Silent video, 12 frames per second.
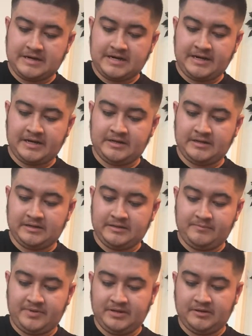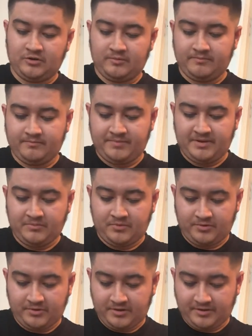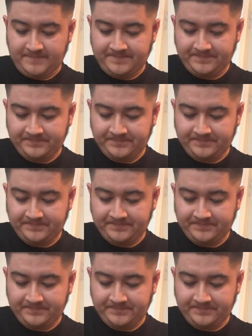I gotta be a little bit more